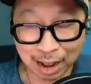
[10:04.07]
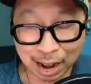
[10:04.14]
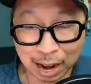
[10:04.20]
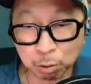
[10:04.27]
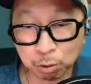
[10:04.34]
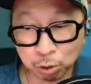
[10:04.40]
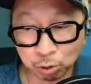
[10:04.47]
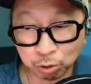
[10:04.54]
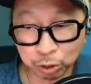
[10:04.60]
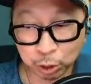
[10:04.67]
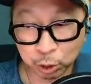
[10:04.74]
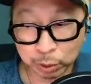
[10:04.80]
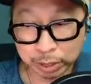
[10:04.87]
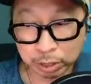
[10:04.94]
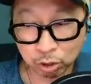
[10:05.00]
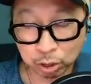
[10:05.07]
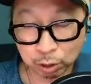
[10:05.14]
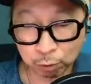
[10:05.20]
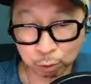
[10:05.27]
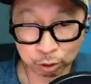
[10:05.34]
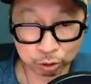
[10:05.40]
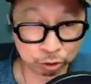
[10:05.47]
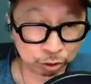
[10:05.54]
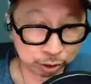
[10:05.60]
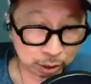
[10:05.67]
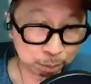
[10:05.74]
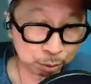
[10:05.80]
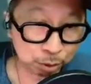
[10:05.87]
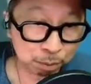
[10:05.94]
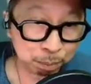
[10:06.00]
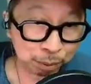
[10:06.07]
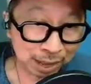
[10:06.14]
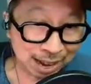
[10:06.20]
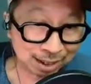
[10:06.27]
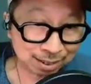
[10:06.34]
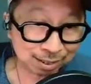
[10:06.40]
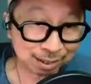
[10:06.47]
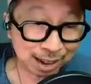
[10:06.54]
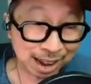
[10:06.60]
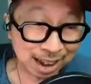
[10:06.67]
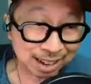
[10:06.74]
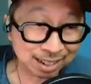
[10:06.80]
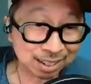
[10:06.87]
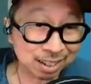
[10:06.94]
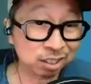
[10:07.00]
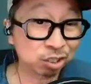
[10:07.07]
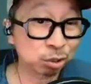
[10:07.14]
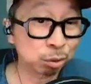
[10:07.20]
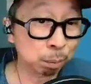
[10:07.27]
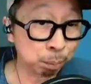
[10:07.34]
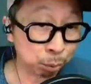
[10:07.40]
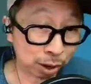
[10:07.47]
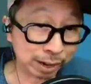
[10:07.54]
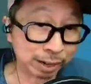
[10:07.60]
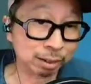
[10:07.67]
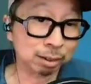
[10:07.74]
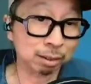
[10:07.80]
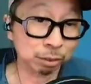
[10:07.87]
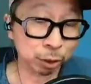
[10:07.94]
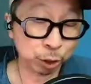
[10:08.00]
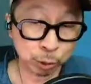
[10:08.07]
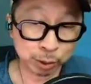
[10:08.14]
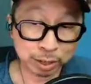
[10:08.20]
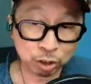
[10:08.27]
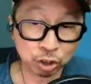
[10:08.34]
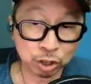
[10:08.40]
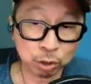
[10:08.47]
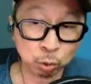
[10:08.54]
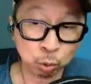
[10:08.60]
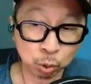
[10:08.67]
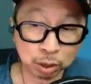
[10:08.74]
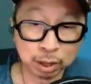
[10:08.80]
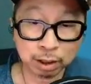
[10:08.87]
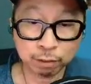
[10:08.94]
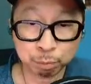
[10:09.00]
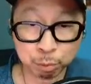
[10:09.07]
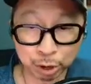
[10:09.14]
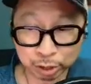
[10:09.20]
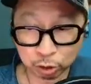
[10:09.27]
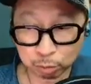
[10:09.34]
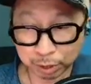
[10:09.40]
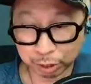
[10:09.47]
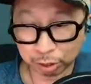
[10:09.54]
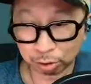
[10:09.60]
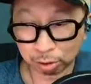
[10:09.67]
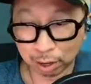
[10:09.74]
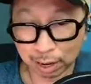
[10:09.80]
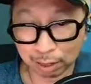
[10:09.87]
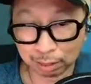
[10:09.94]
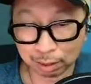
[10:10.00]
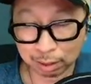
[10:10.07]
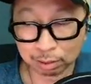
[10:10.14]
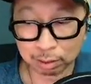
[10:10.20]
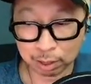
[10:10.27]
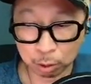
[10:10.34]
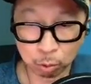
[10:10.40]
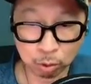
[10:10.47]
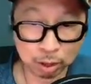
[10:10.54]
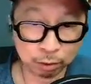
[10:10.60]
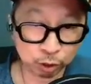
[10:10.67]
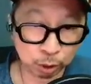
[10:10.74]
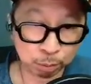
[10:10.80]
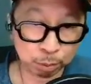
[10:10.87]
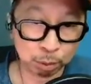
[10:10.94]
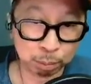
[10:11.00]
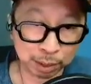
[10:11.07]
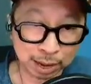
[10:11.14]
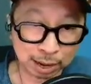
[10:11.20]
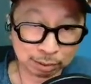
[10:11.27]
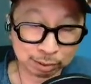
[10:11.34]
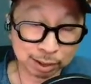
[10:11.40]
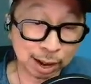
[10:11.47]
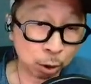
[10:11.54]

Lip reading: I would choose the U8G for its deeper blacks and it's brighter. The U8G will have brighter specular highlights. It will have deeper blacks.